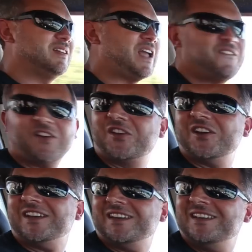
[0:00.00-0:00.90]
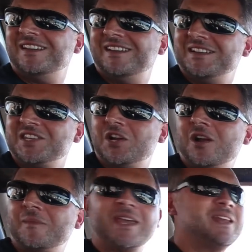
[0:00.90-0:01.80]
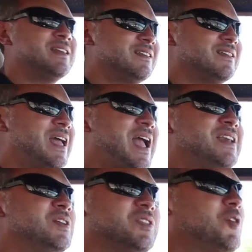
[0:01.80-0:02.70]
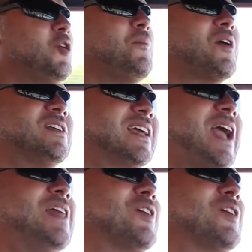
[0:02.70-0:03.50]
I feel good. You know what I mean? And the, cool part is like I